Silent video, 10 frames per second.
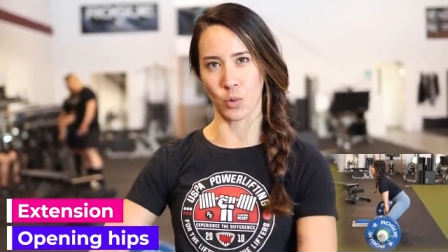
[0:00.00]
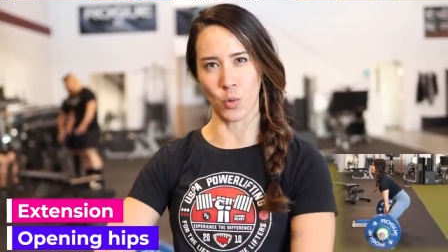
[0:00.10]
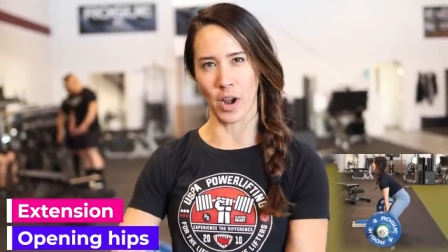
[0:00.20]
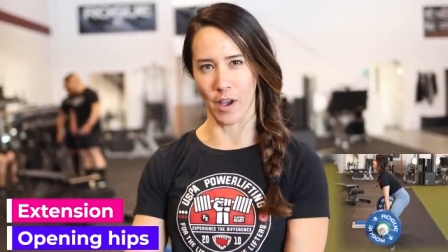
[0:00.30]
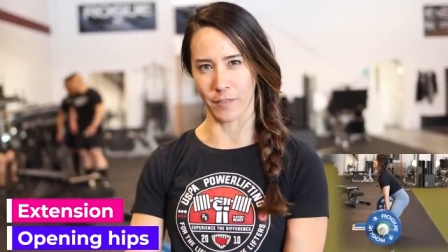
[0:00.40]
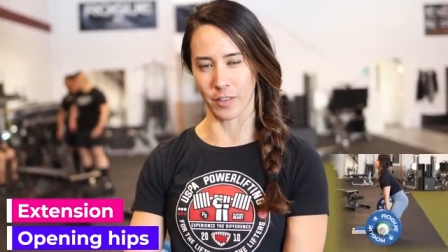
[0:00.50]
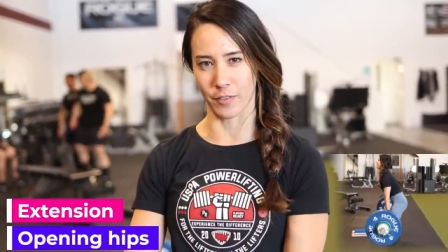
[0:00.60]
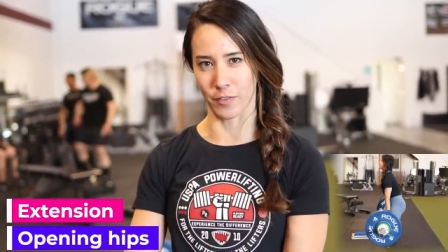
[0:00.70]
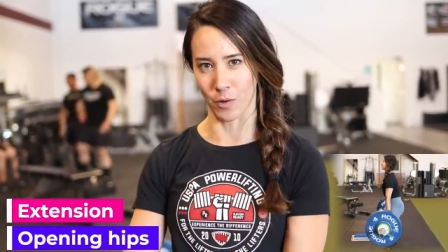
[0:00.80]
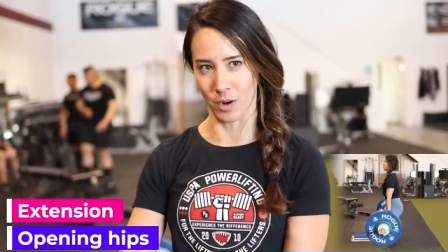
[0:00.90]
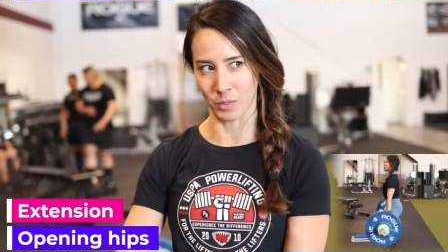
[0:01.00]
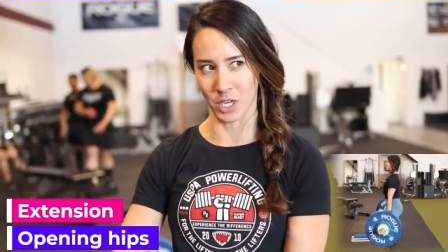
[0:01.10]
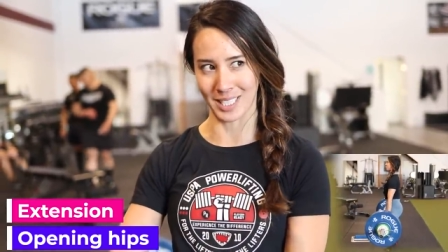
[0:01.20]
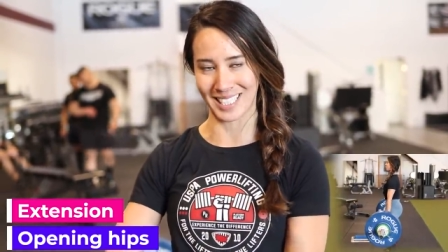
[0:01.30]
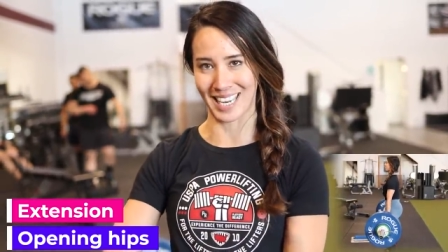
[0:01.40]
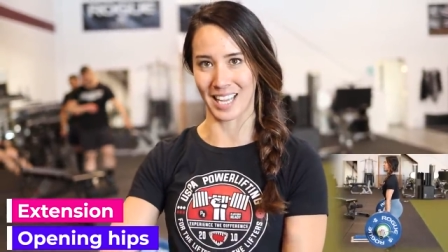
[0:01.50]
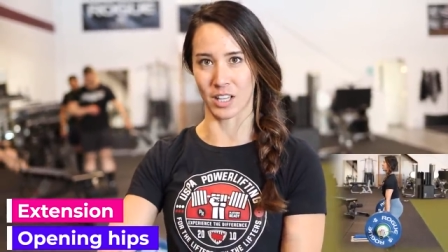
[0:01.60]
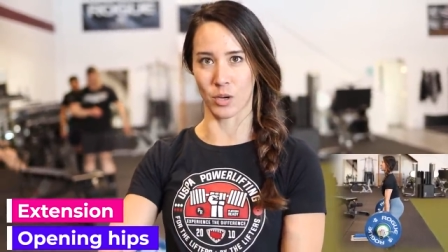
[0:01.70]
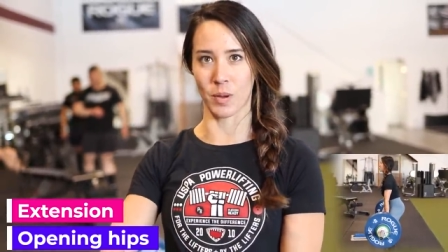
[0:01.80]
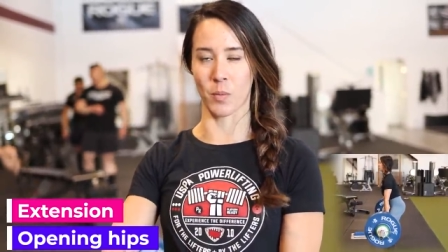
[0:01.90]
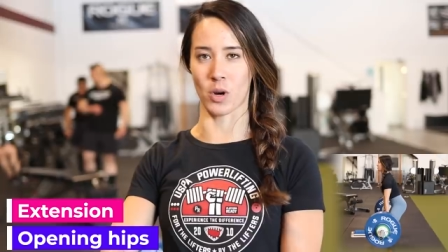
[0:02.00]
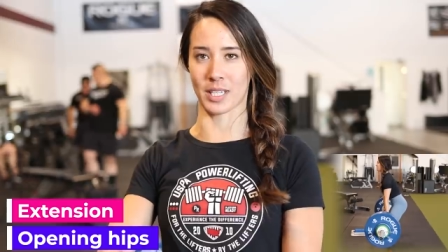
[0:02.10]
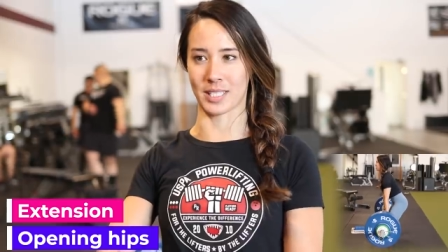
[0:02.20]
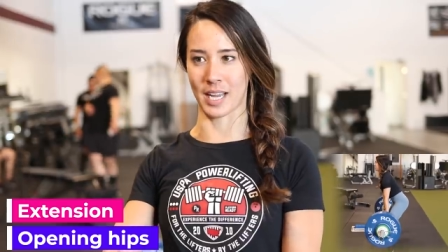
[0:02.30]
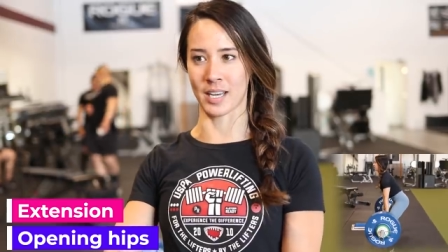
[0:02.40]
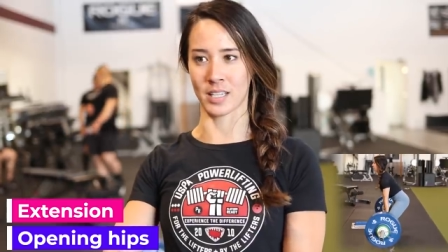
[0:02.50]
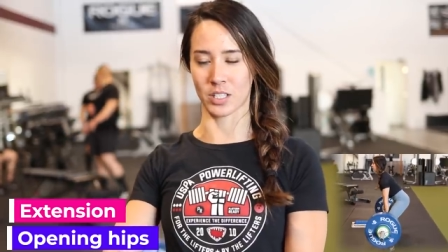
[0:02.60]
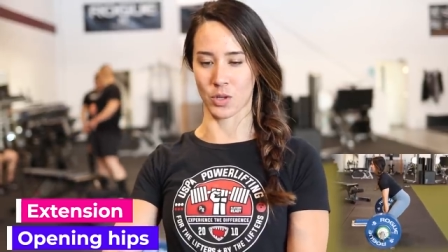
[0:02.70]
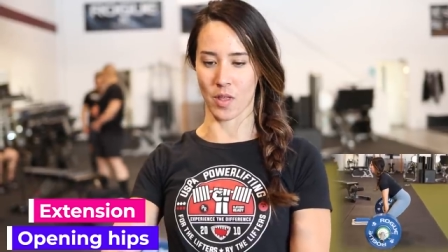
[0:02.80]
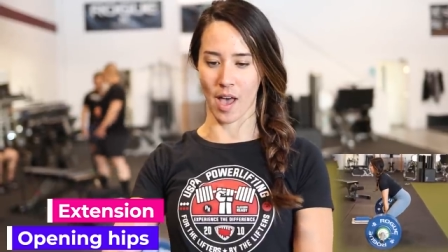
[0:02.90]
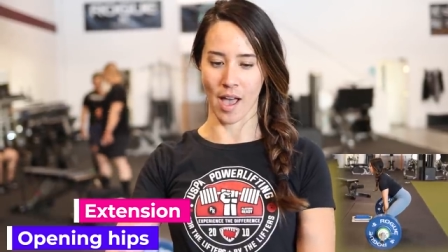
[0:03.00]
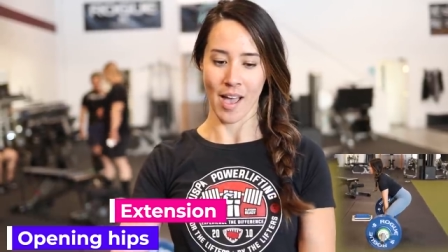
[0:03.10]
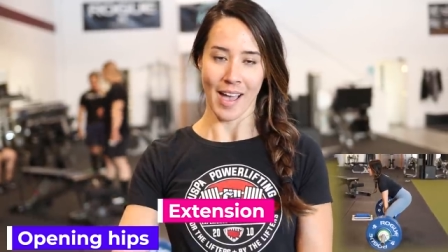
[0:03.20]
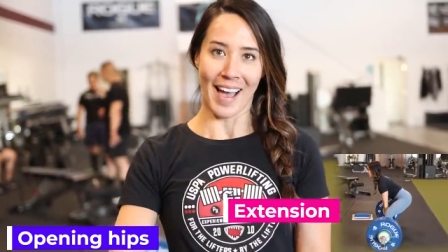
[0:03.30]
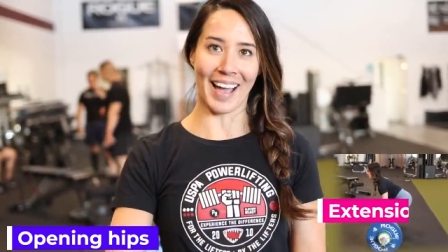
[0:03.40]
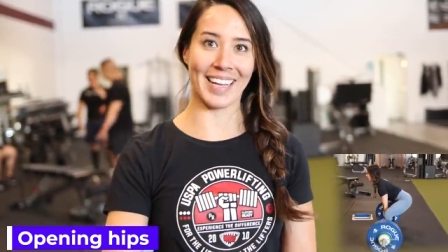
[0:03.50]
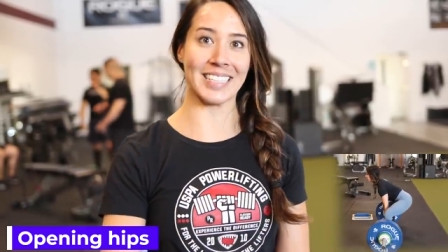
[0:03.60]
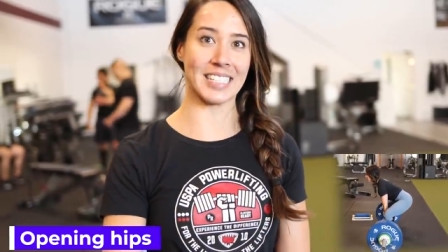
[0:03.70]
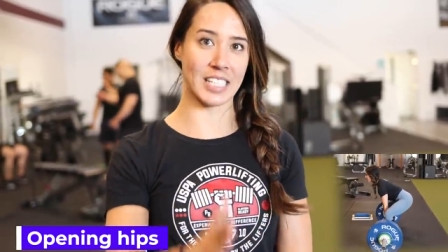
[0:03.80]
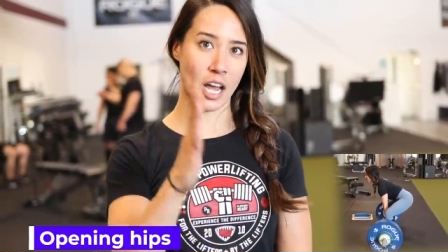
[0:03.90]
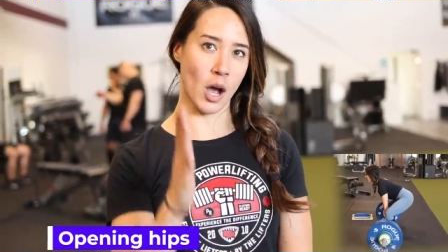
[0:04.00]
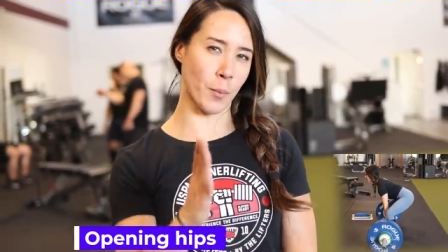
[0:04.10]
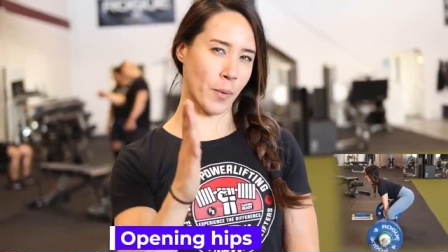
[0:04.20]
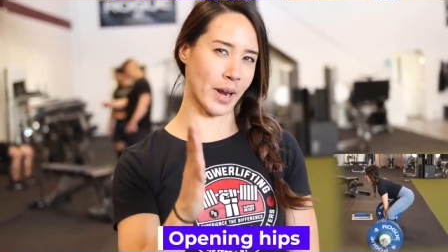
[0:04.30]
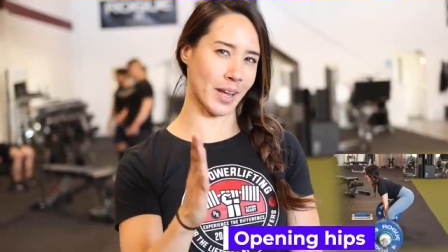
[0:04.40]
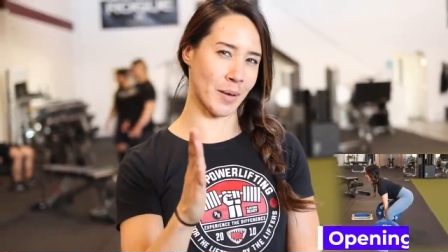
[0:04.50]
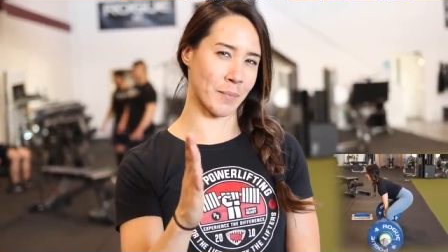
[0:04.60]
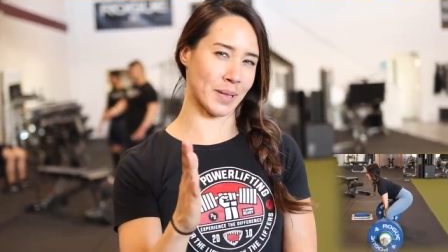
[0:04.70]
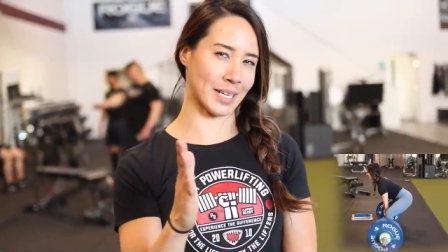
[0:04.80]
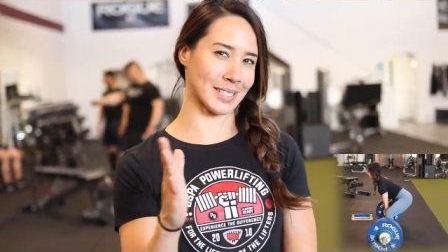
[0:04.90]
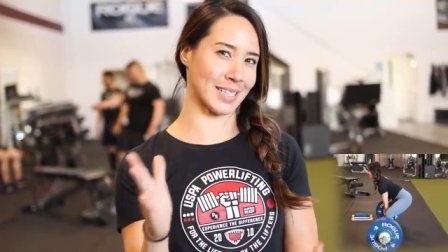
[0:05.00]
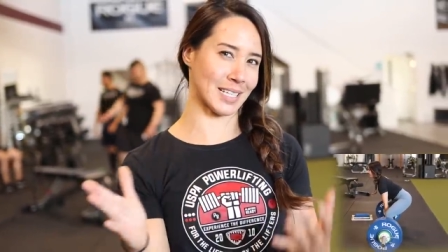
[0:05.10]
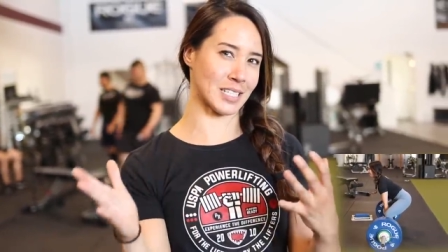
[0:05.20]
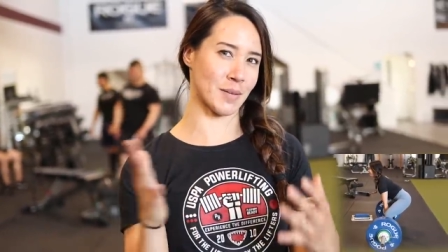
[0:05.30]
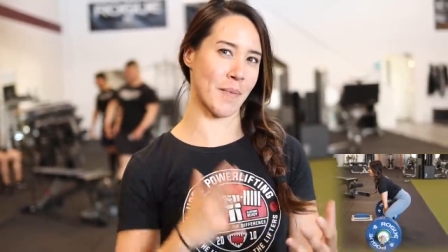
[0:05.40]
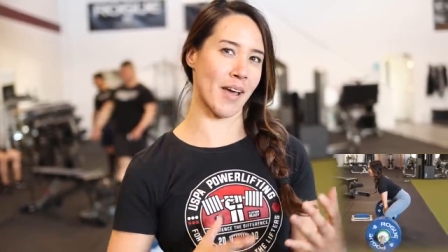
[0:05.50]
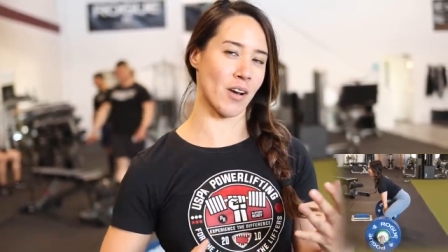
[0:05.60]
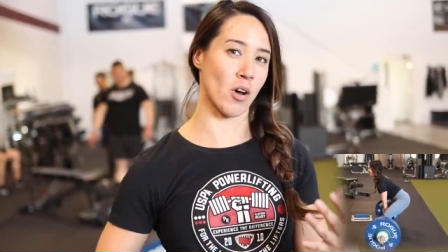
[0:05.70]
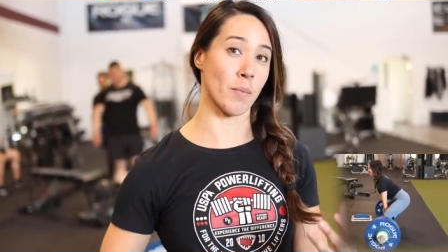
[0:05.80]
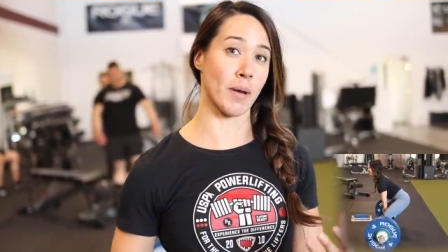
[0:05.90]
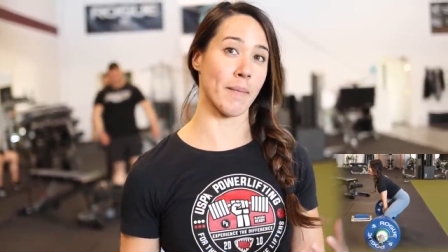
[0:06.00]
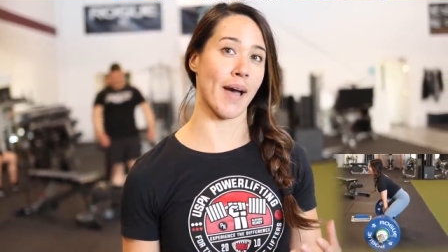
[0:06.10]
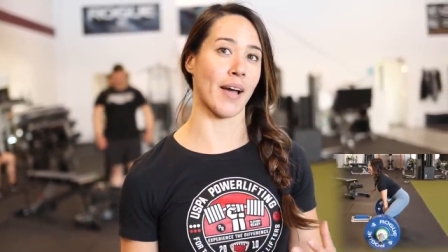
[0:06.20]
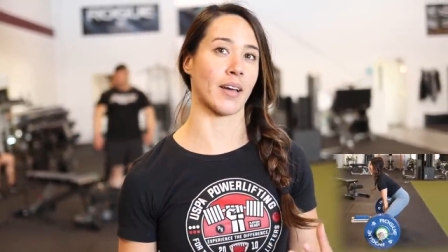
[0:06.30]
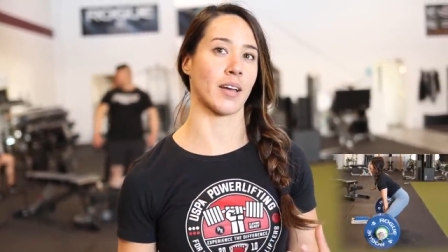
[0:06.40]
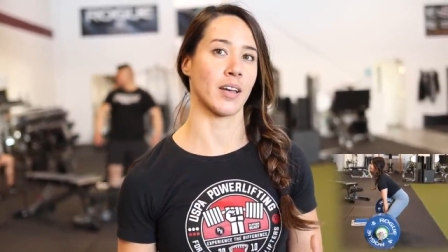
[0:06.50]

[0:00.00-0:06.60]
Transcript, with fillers: so right off of the floor I'm trying to stay a little bit more extended so that I can stay upright and place less demand on my back.